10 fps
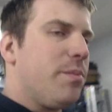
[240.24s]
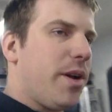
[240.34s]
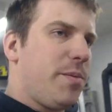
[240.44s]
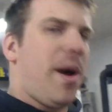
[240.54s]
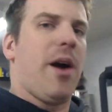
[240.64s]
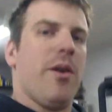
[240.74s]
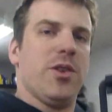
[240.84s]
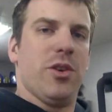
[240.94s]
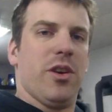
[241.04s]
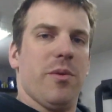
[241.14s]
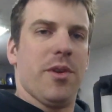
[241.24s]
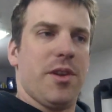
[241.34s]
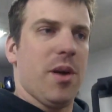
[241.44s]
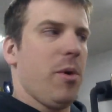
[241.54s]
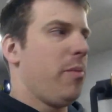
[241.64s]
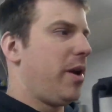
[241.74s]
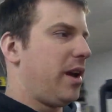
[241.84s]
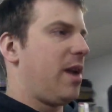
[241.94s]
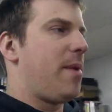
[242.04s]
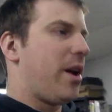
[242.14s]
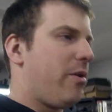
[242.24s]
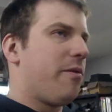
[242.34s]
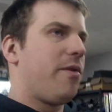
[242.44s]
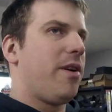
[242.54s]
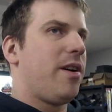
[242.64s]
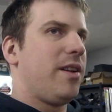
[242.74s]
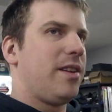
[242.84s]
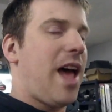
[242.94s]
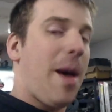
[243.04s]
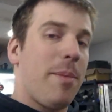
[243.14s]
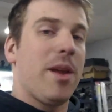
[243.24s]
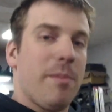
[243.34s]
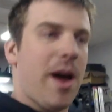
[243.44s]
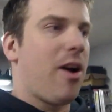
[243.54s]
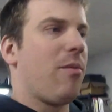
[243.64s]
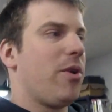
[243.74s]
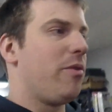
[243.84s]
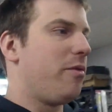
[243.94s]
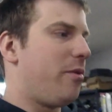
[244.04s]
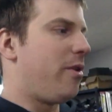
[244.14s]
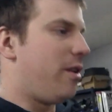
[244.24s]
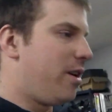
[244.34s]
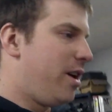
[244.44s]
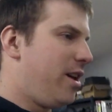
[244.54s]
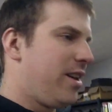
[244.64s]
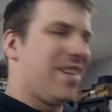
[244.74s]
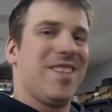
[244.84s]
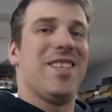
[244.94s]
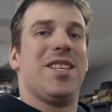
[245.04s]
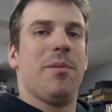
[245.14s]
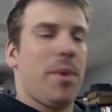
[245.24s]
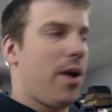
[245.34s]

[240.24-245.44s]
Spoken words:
much power as you could with a turbo. But again, I'm not going for top-end power. I'm going for consistent